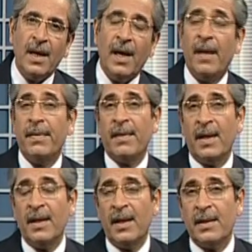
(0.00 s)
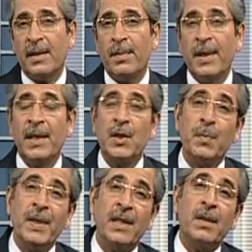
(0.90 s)
and thinking that the brand has
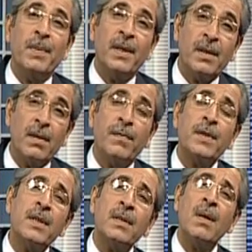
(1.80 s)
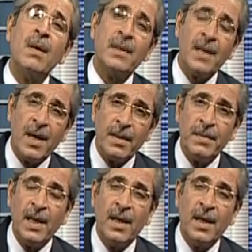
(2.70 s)
been at the pinnacle for such a long time,